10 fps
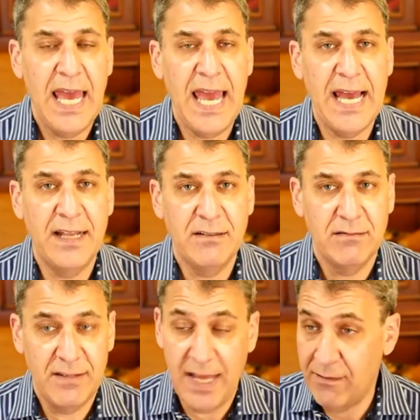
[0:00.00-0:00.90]
And
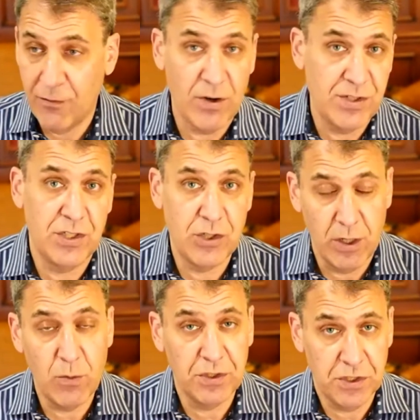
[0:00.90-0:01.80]
then, of course, the
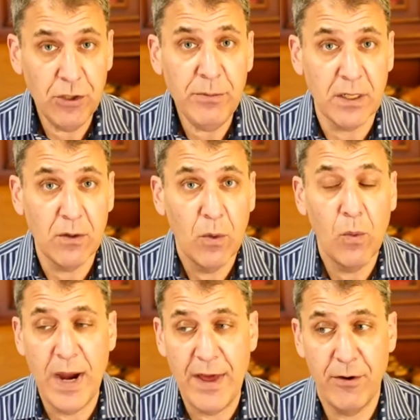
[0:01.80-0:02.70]
jury will determine
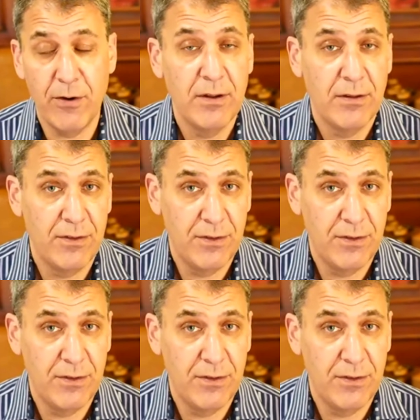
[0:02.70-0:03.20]
whether